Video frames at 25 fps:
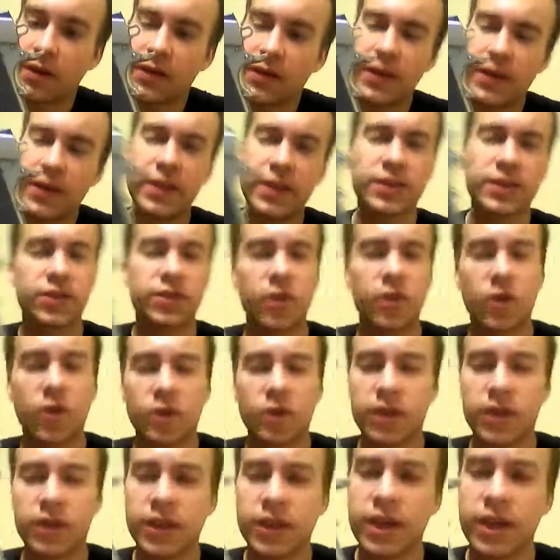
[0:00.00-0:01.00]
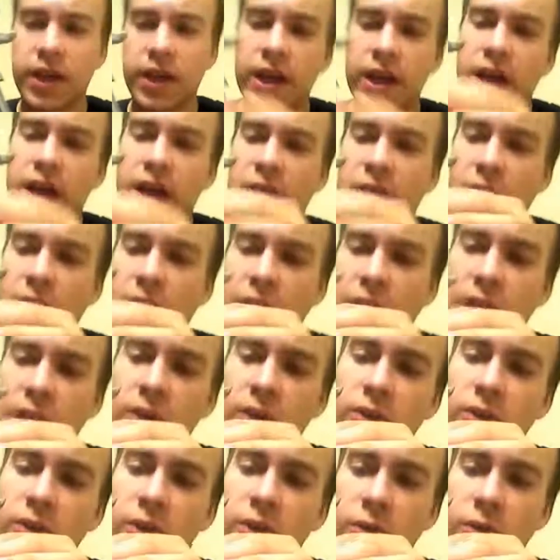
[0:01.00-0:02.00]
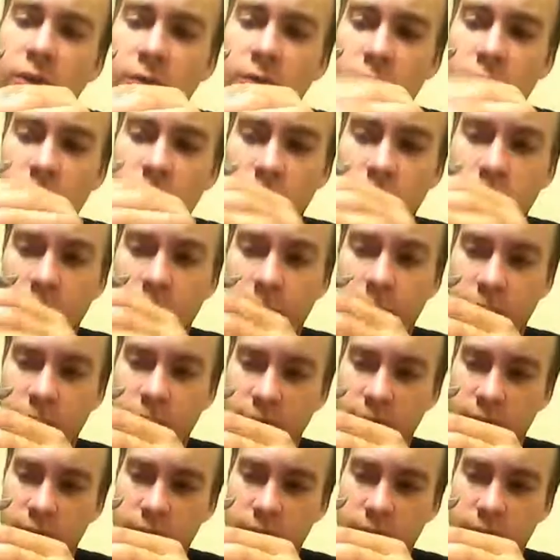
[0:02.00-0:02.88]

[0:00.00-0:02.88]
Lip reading: think it's called an Ergo grip,